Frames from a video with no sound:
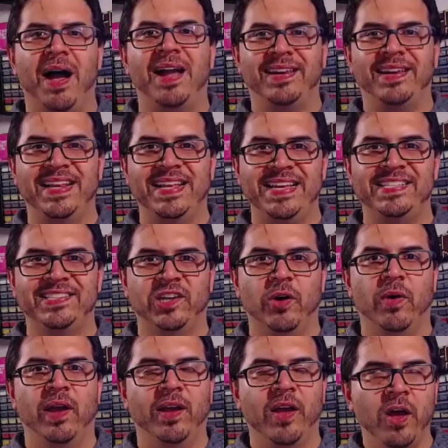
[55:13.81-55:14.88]
at ease
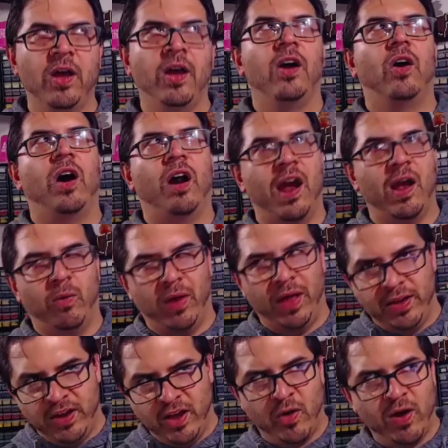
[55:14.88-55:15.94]
going, all right, well, I
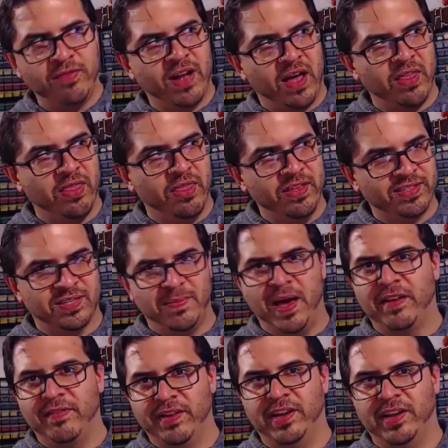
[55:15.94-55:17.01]
know I've got this
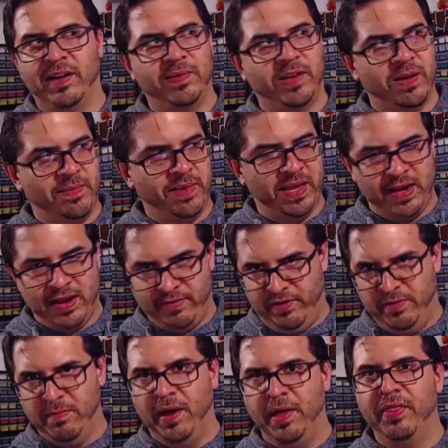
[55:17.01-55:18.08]
amount of income coming in every
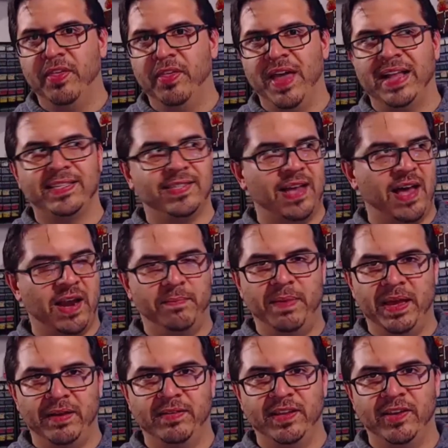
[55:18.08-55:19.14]
month, and that's not a
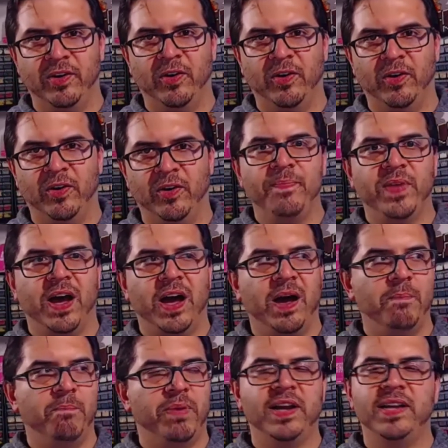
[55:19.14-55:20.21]
big deal.
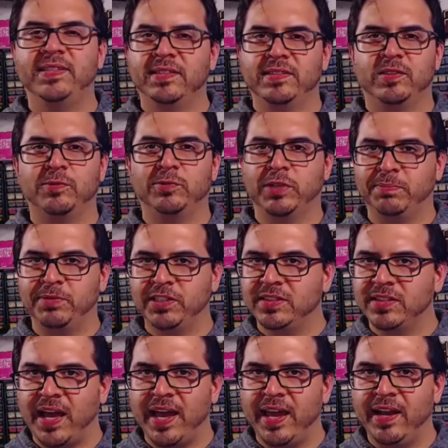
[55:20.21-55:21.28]
But it is a subscription
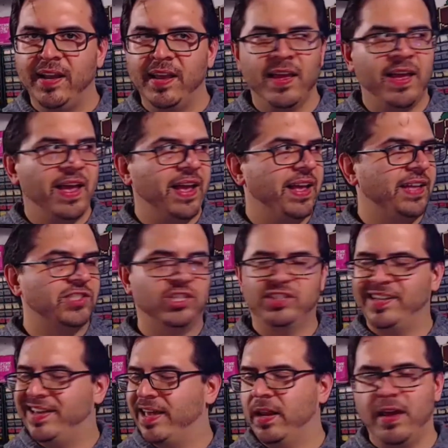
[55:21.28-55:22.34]
site. It's just
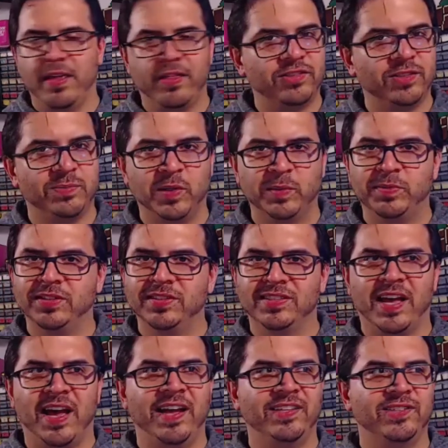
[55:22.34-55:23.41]
like any other subscription
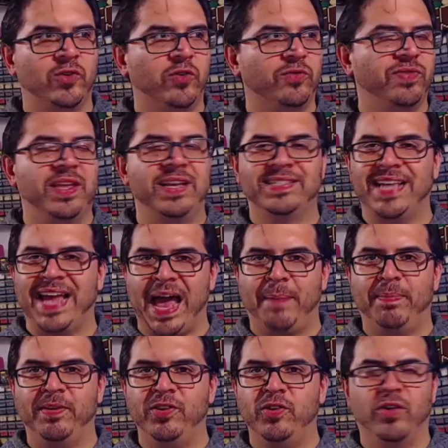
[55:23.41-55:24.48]
site. So if things
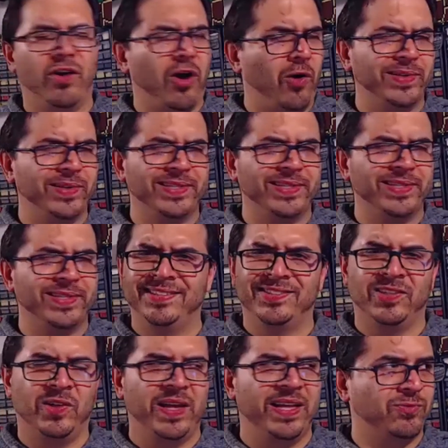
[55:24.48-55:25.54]
happen, you can always
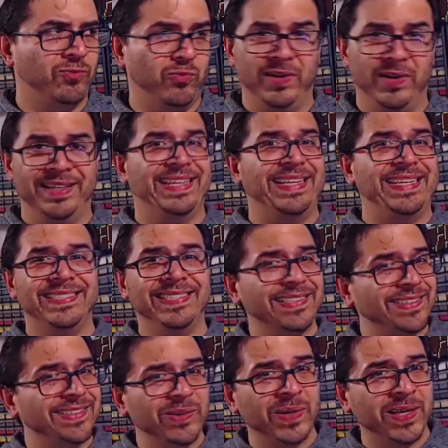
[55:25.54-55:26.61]
cancel. It's really easy
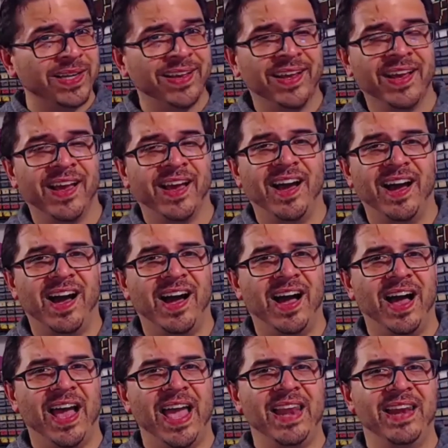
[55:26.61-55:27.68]
to do it.
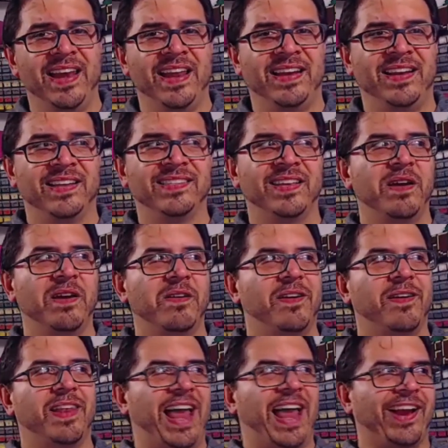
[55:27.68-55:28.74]
And it doesn't
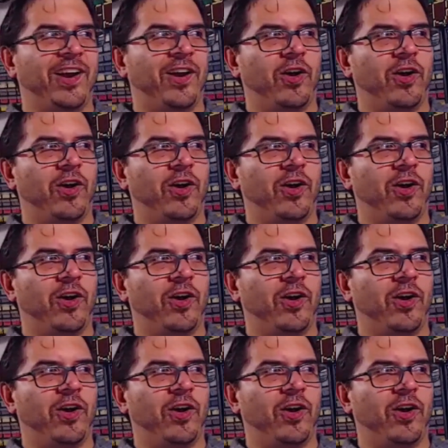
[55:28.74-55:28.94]
like